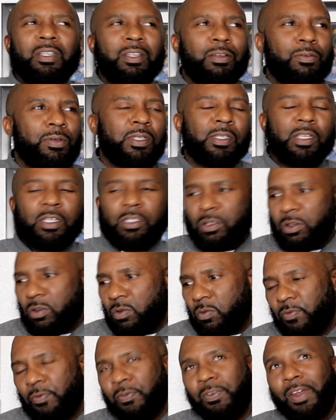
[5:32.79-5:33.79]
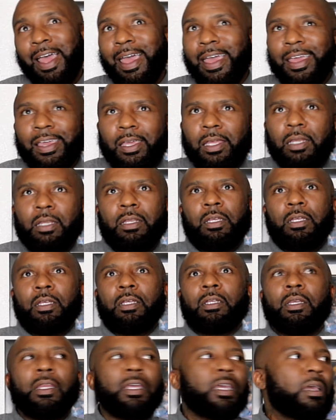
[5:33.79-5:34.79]
We was at school flagging.
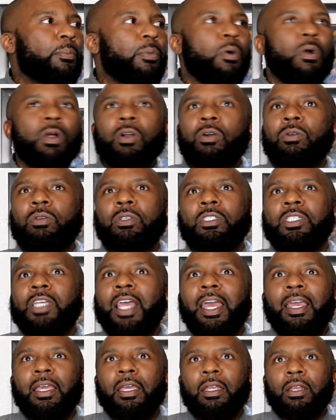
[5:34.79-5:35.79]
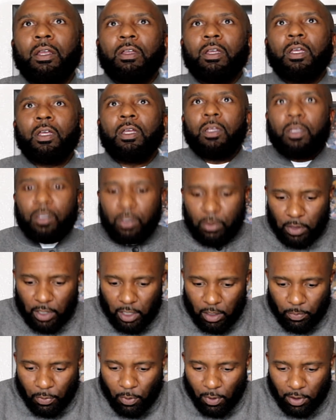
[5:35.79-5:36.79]
Lincoln Park on the jacket.
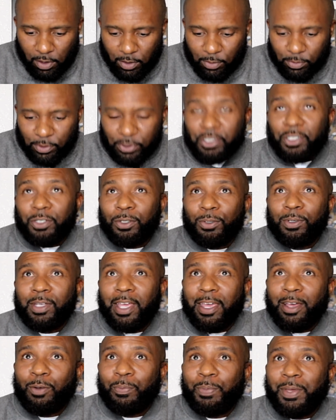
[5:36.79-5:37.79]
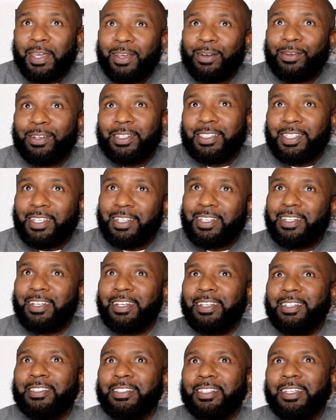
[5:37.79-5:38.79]
Lincoln Park on the shoes. LP on the
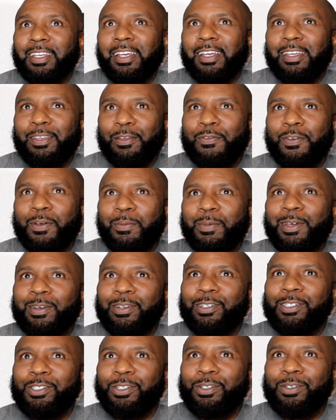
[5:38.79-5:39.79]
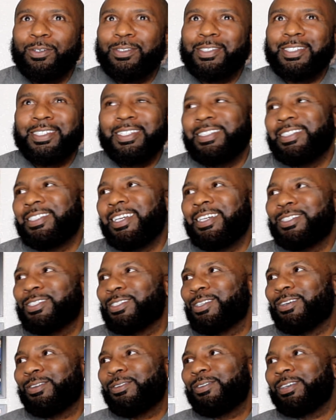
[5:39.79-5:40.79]
tongues. You feel me? On the shoes. These teachers
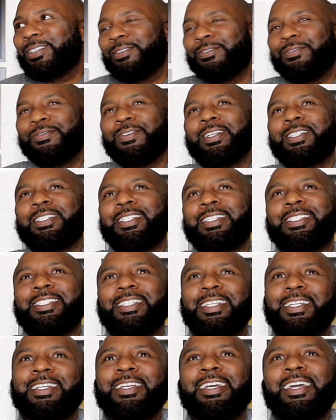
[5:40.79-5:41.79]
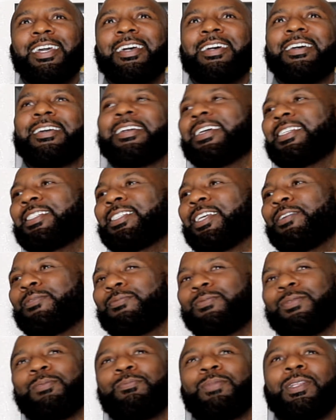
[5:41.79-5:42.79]
don't know what the fuck this is. Oh, that's their
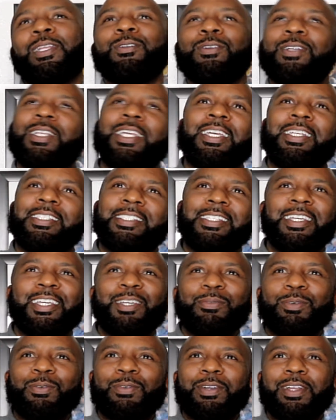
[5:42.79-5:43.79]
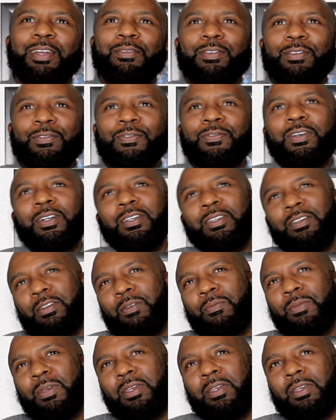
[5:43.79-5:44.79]
little league team or whatever the fuck. You know
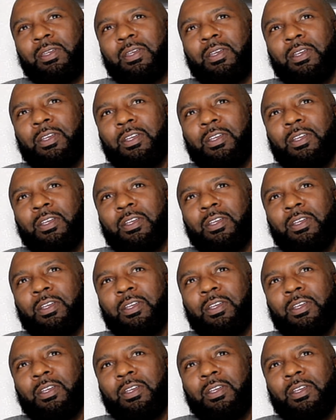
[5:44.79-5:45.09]
what I mean?